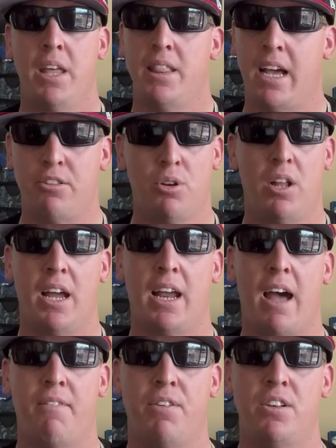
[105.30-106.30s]
That's all I
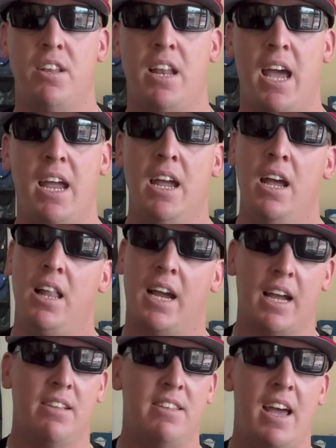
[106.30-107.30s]
got for today. Like
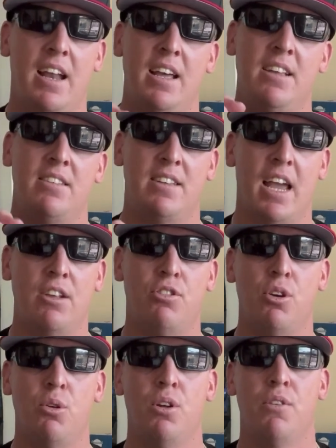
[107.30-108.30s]
I said, stay
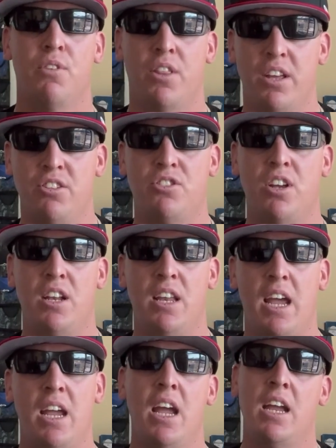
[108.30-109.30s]
tuned for this
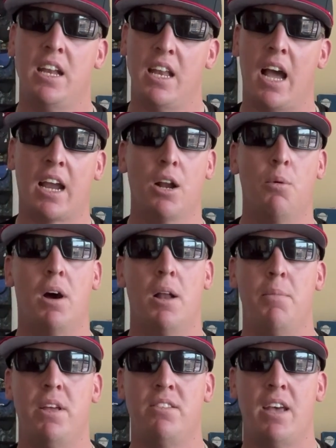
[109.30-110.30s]
Sunday. You're not going to want to
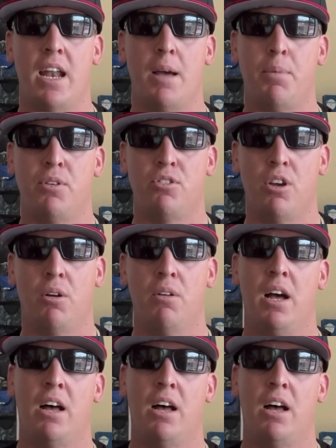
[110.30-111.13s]
miss that episode.